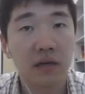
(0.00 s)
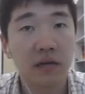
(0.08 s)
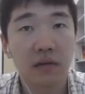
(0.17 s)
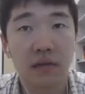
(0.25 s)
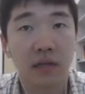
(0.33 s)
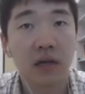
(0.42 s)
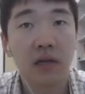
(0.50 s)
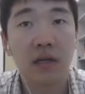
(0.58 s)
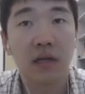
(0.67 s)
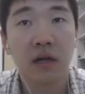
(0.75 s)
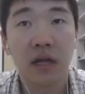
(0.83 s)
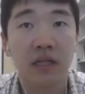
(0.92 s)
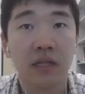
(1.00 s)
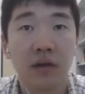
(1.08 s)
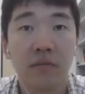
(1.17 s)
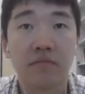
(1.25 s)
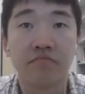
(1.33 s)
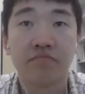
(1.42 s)
nearly
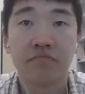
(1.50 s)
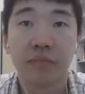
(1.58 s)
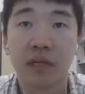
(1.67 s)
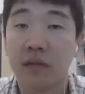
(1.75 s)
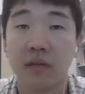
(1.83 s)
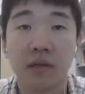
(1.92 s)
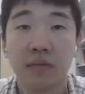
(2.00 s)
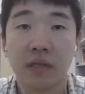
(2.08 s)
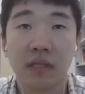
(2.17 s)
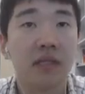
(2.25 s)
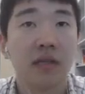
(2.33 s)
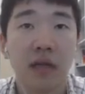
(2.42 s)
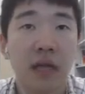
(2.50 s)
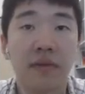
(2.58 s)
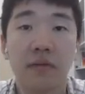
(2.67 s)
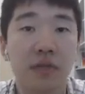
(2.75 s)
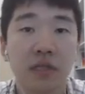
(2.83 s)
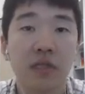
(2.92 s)
random. There's a
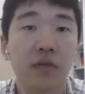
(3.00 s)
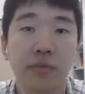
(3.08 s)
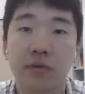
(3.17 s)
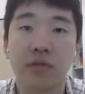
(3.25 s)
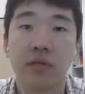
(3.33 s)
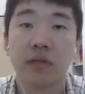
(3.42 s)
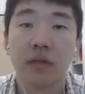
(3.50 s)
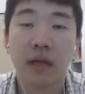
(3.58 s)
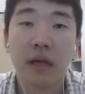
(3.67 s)
random distribution.